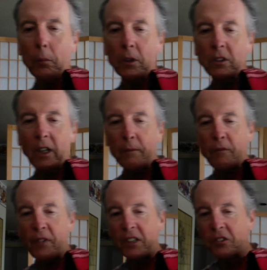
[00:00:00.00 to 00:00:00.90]
more time
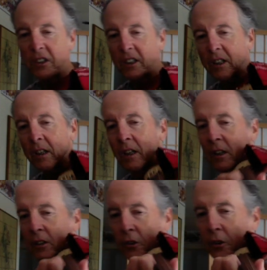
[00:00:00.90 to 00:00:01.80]
facing
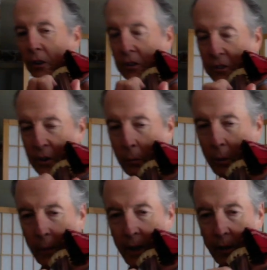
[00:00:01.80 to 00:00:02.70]
so you can see what
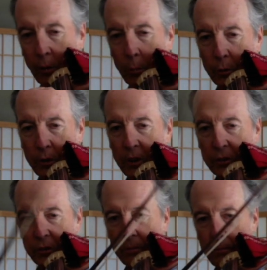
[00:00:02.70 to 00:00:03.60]
my elbow does.